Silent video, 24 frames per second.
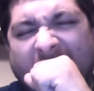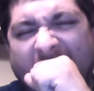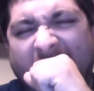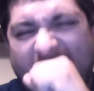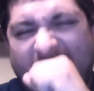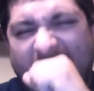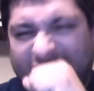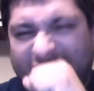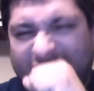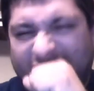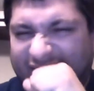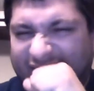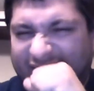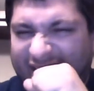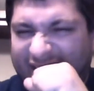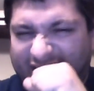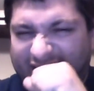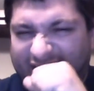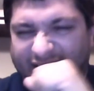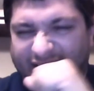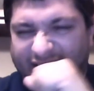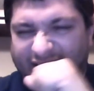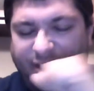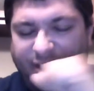
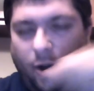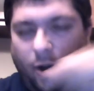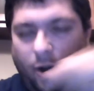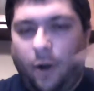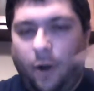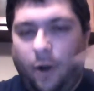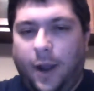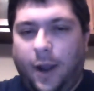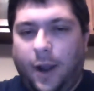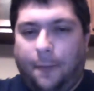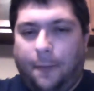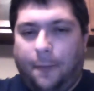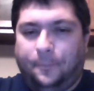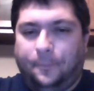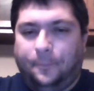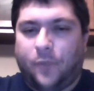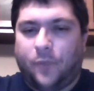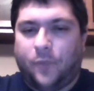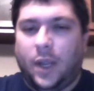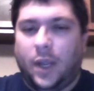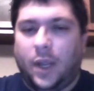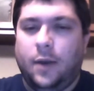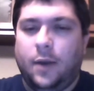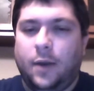excuse me, showing out.
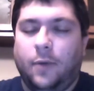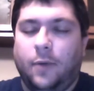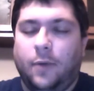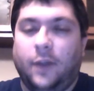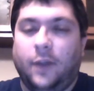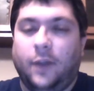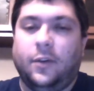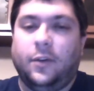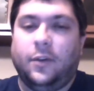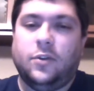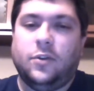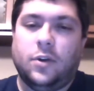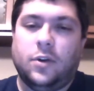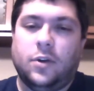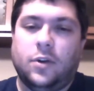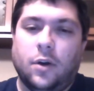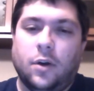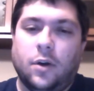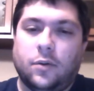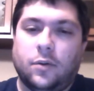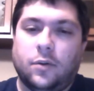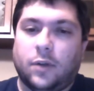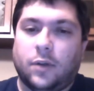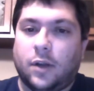Anyways, as you
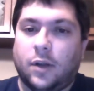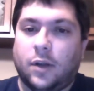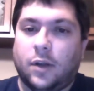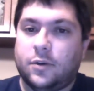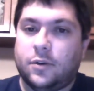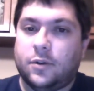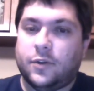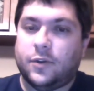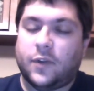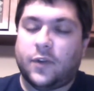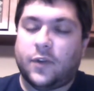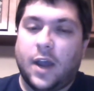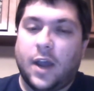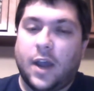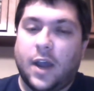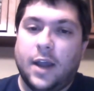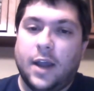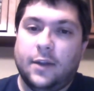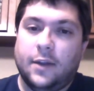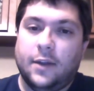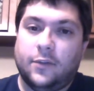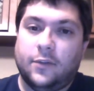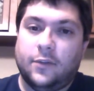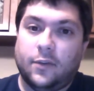go to a larger
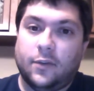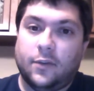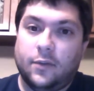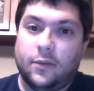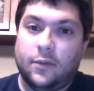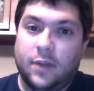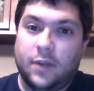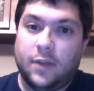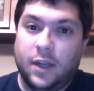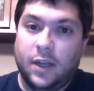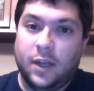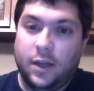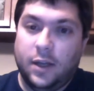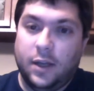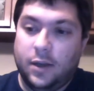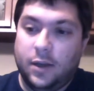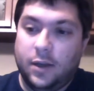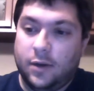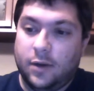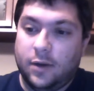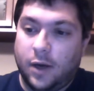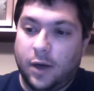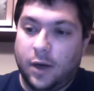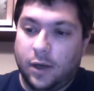size, the
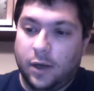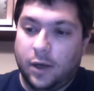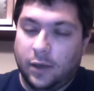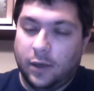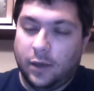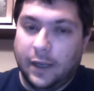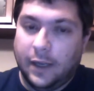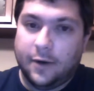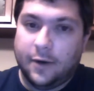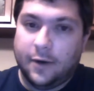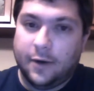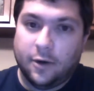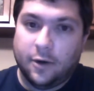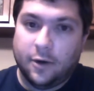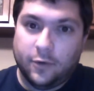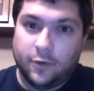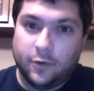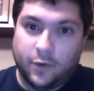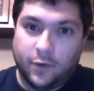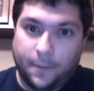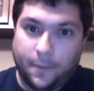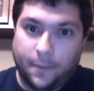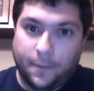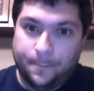letters
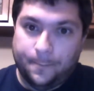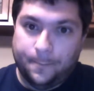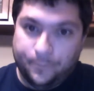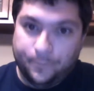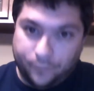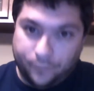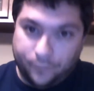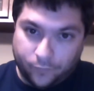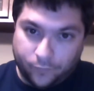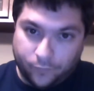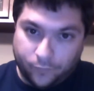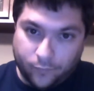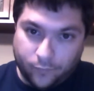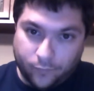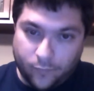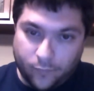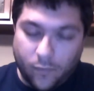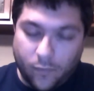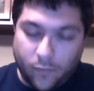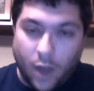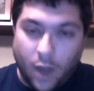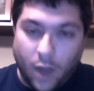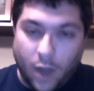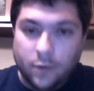
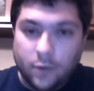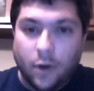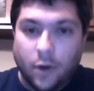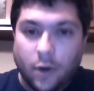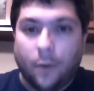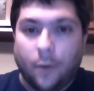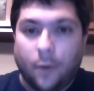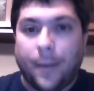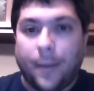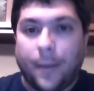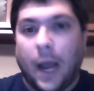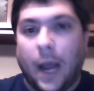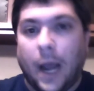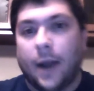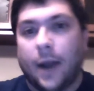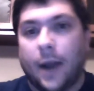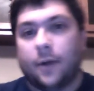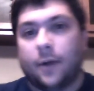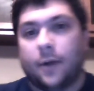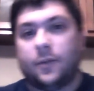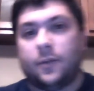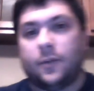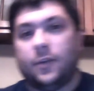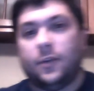go up
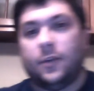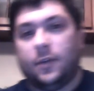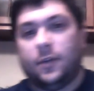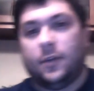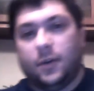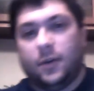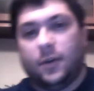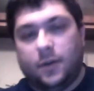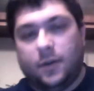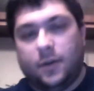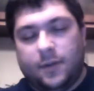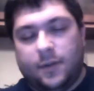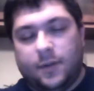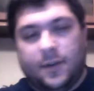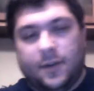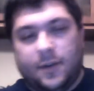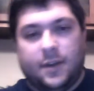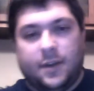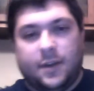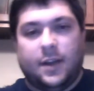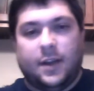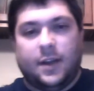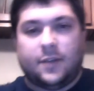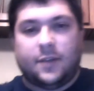higher to
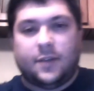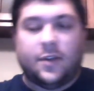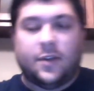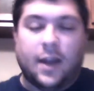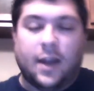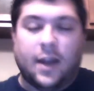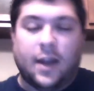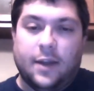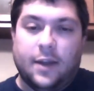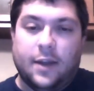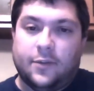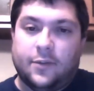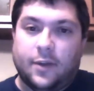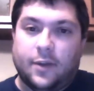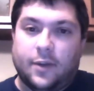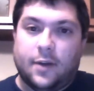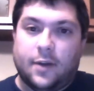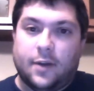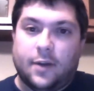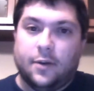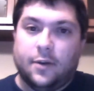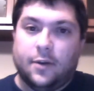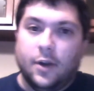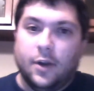the next highest
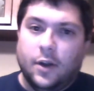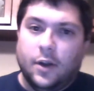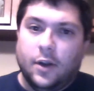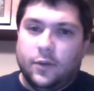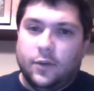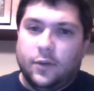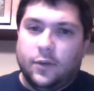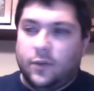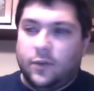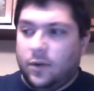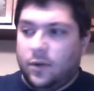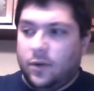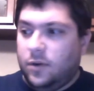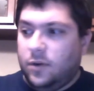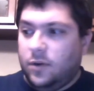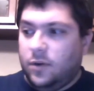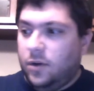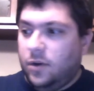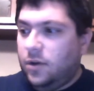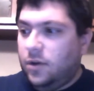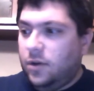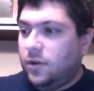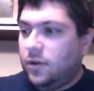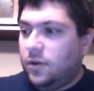letter. So
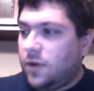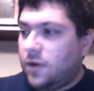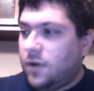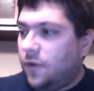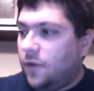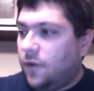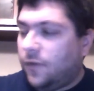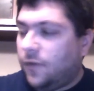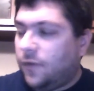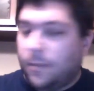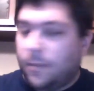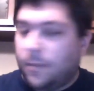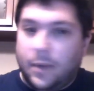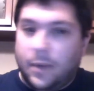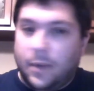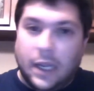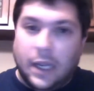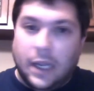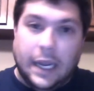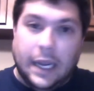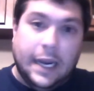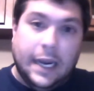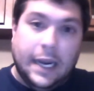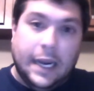you go from
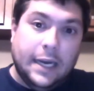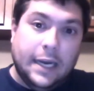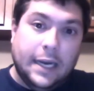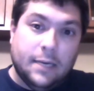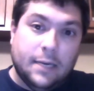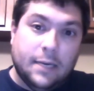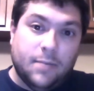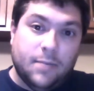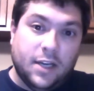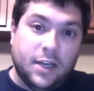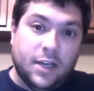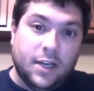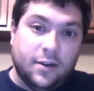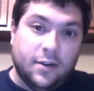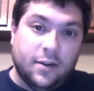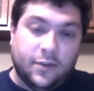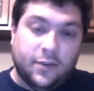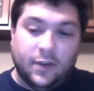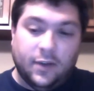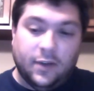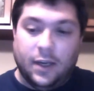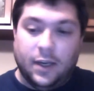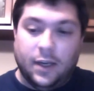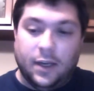A to B to
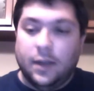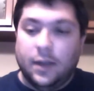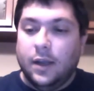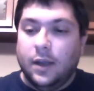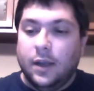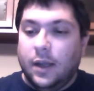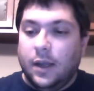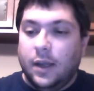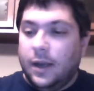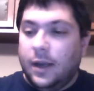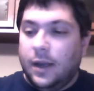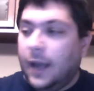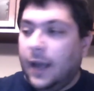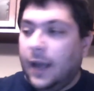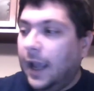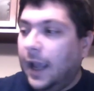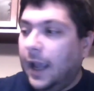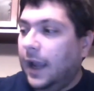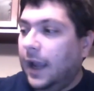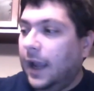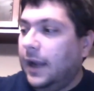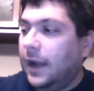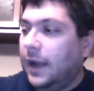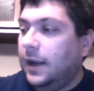C. And the
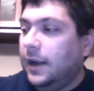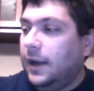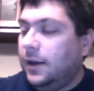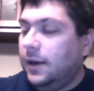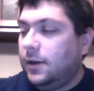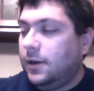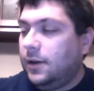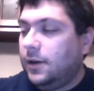A